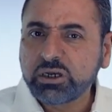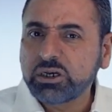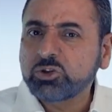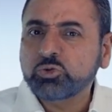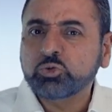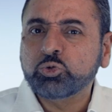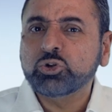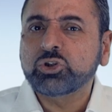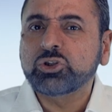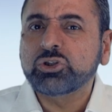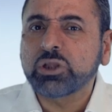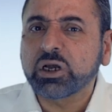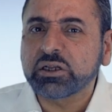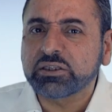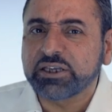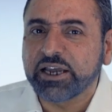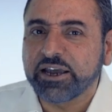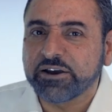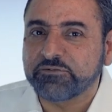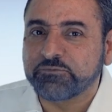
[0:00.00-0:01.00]
it would
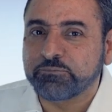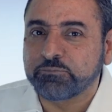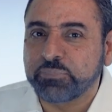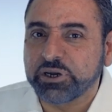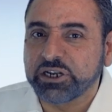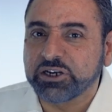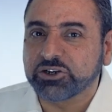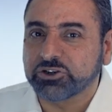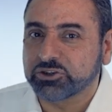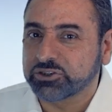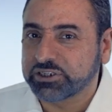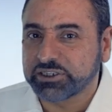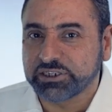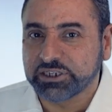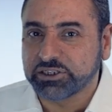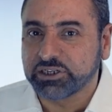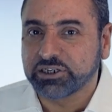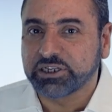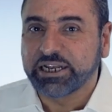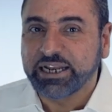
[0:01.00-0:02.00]
not have been
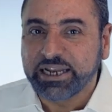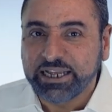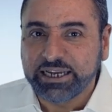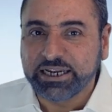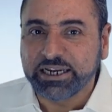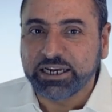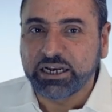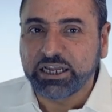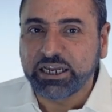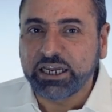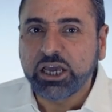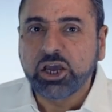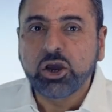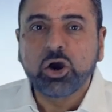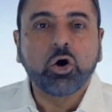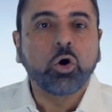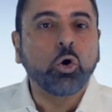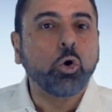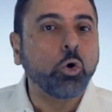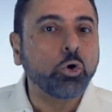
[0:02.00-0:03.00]
considered legally
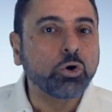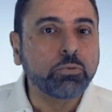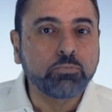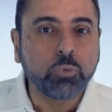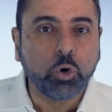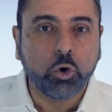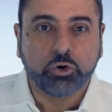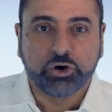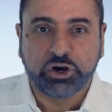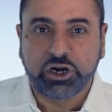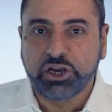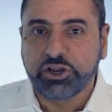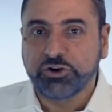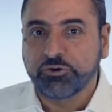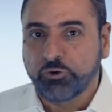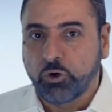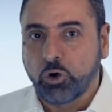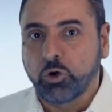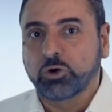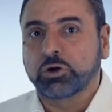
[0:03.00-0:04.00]
or morally
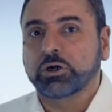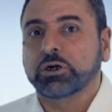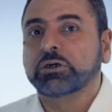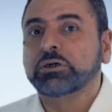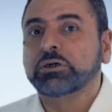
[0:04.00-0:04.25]
wrong.